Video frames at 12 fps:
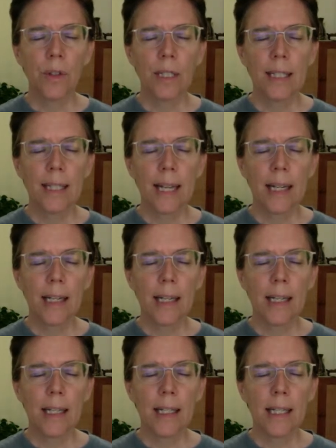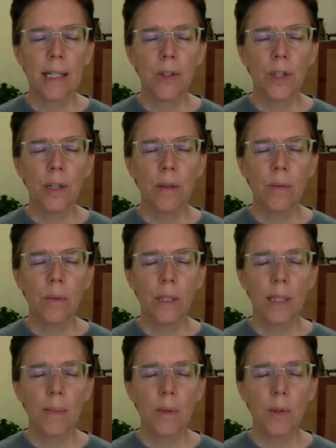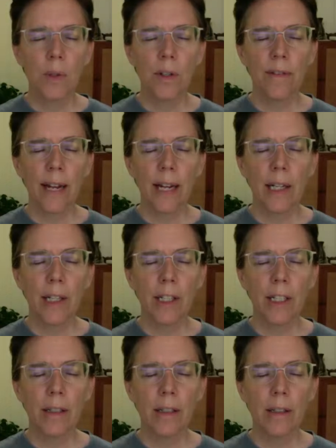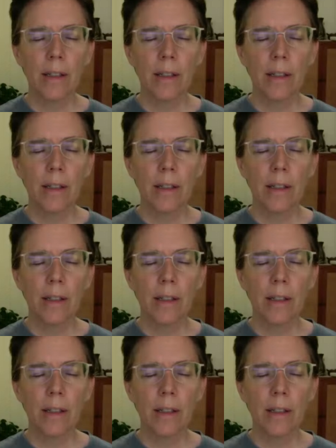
to set an intention with some sort of anchor.